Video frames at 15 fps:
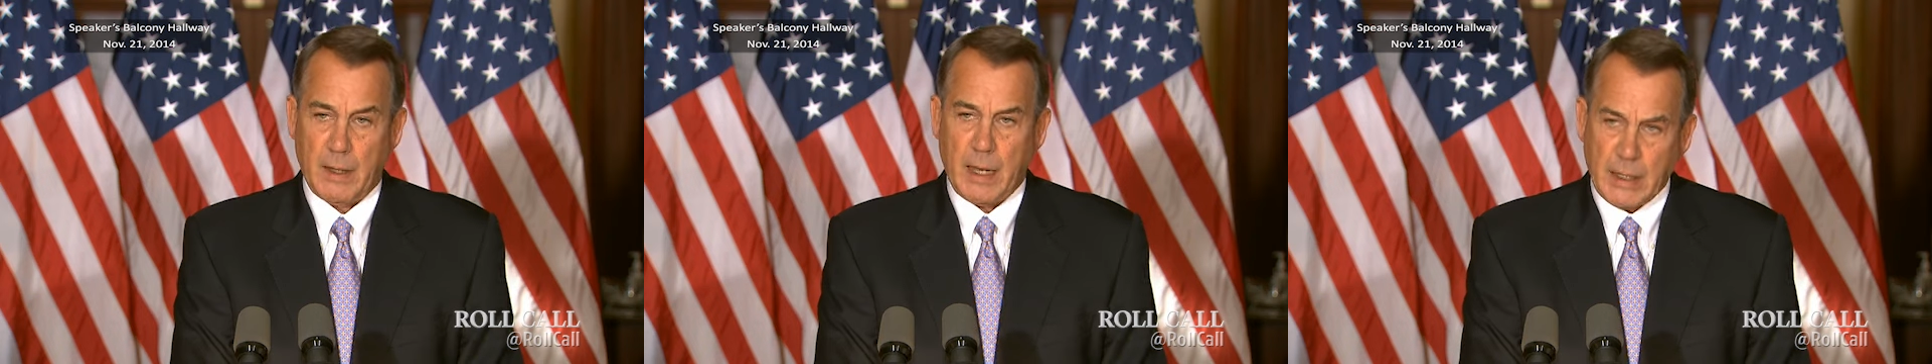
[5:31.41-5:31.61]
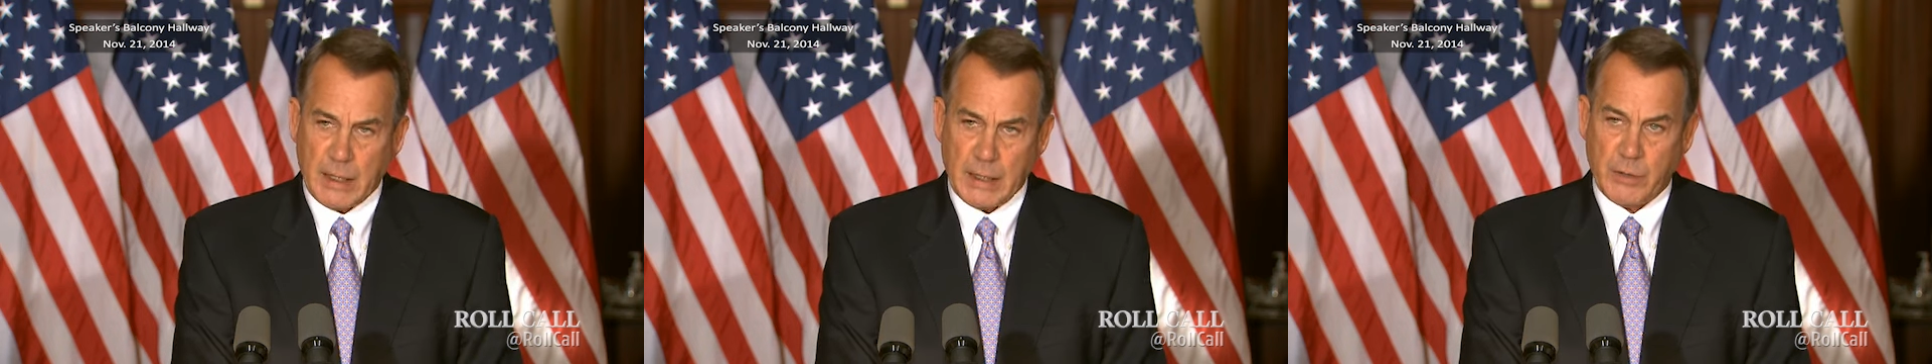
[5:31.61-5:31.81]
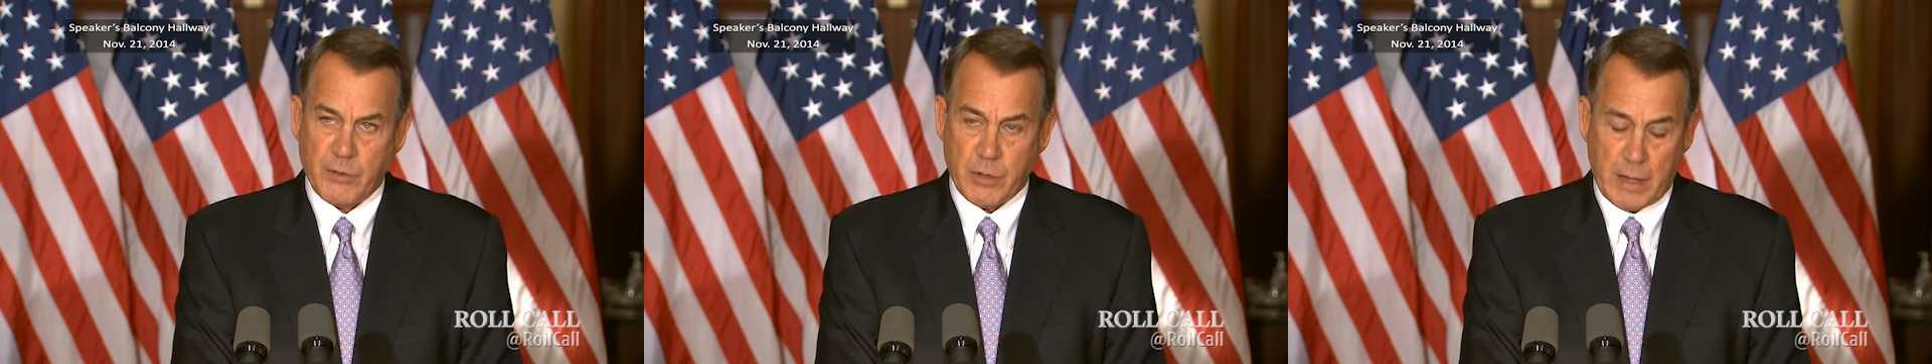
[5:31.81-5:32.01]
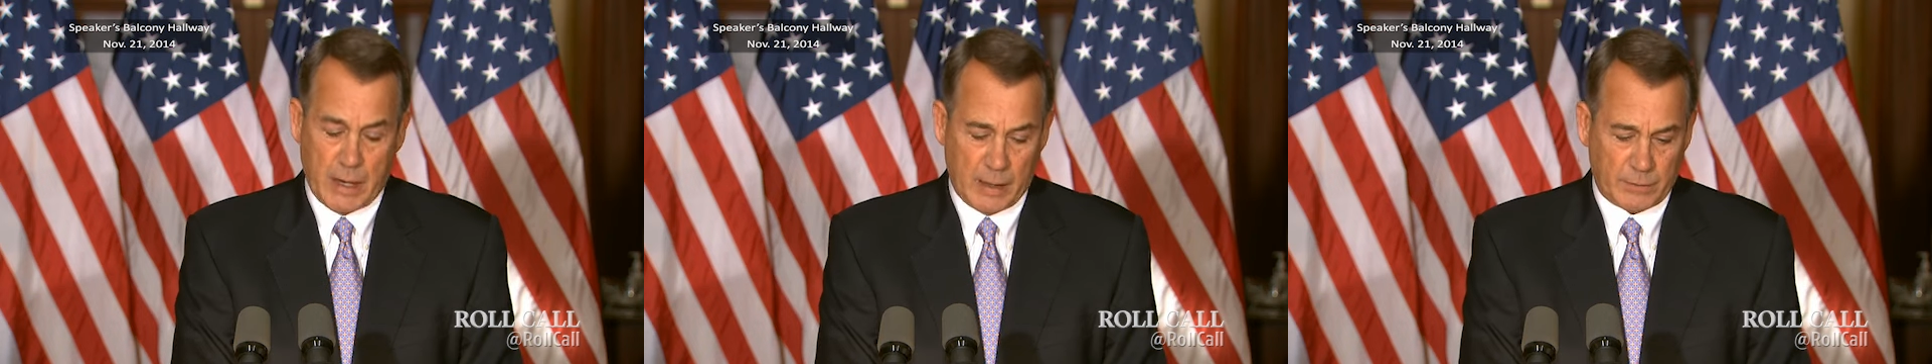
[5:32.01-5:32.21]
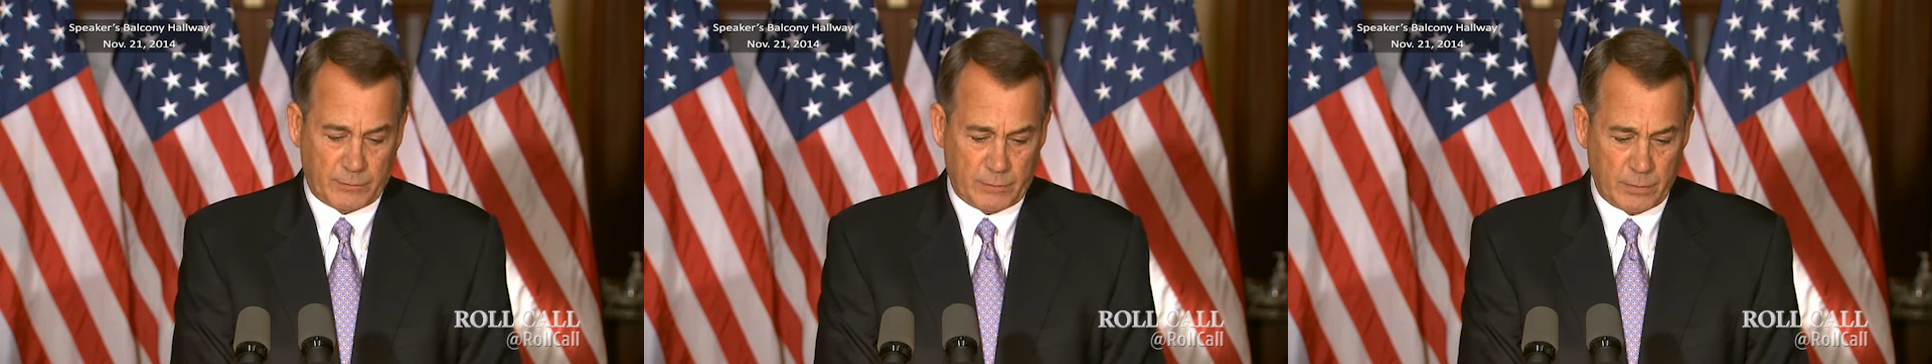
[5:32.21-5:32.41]
any
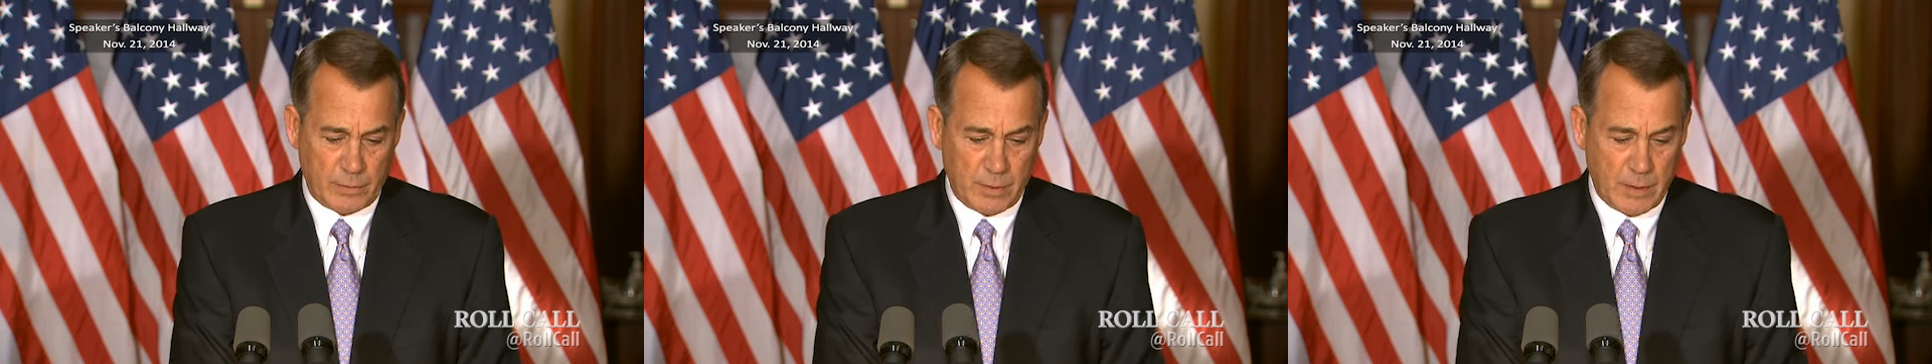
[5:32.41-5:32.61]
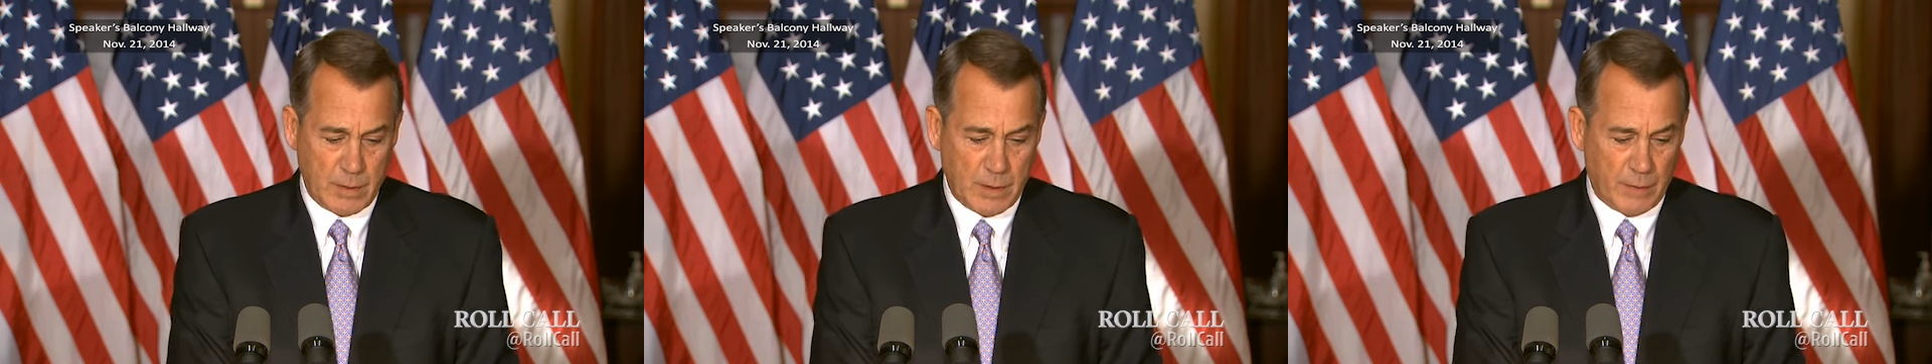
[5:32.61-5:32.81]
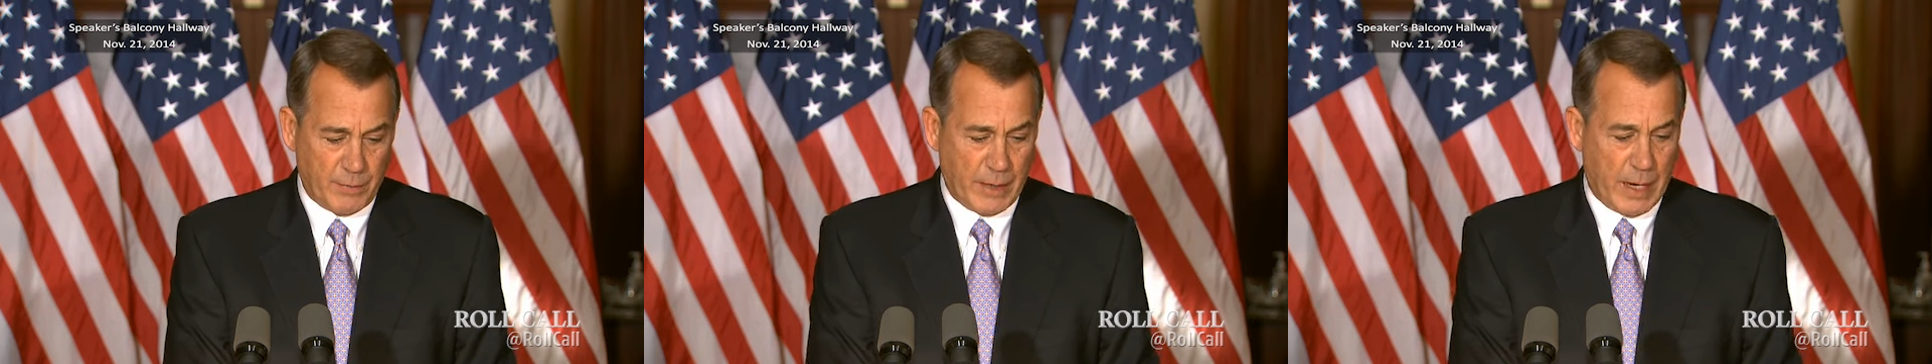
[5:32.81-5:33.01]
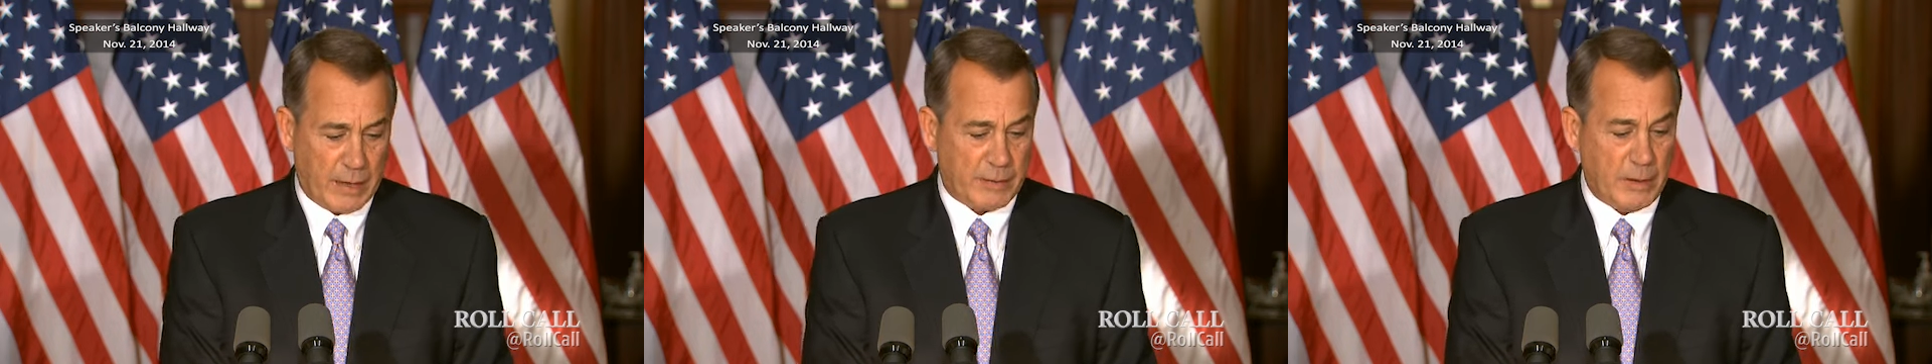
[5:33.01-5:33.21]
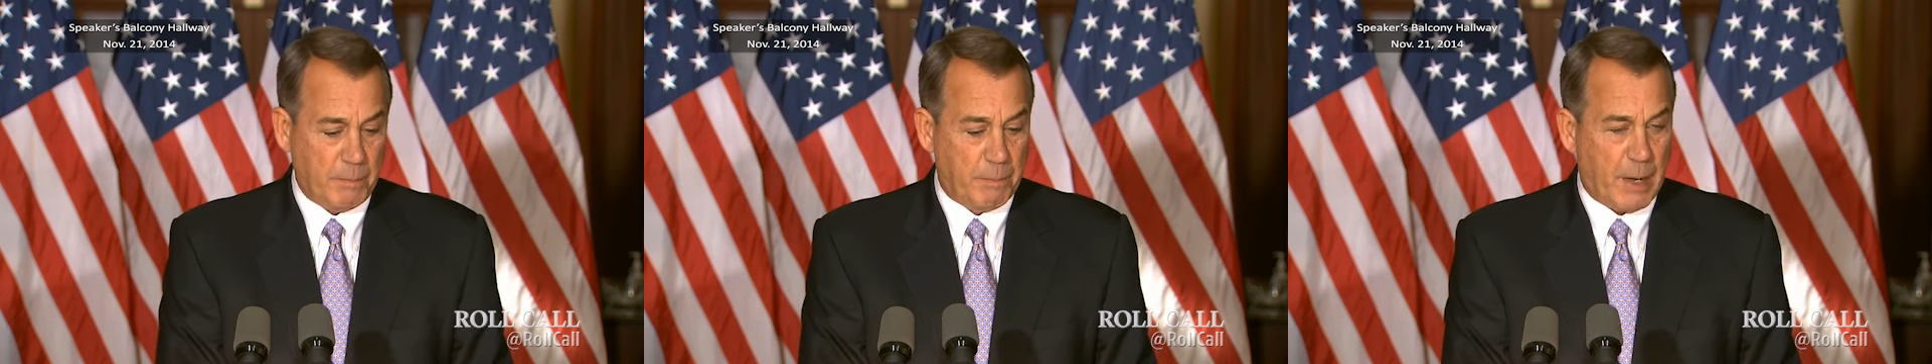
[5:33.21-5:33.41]
chance of
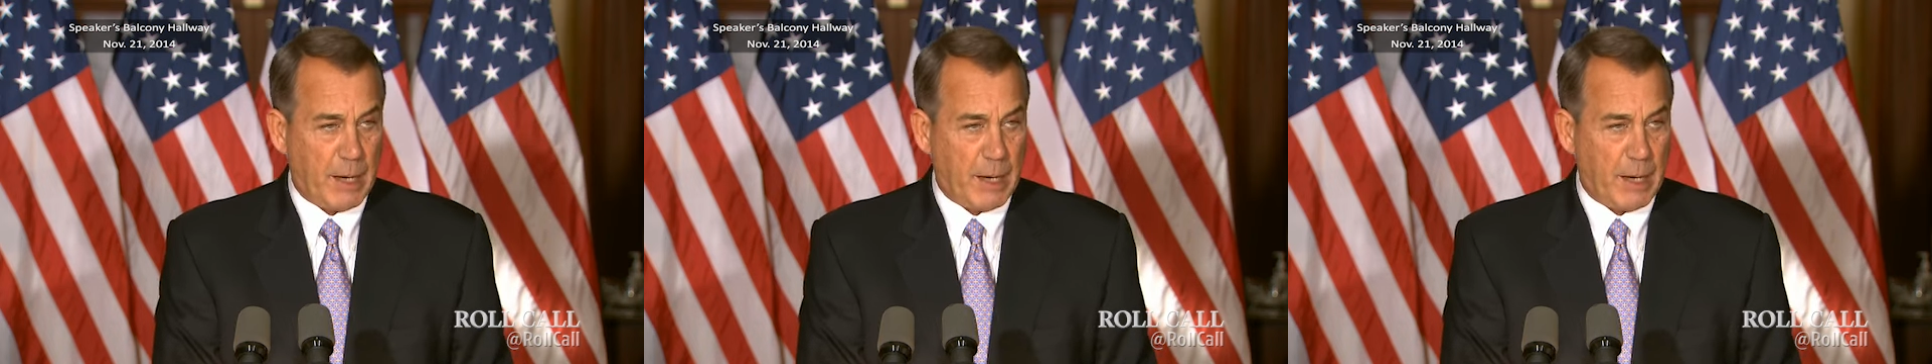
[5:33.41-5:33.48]
enacting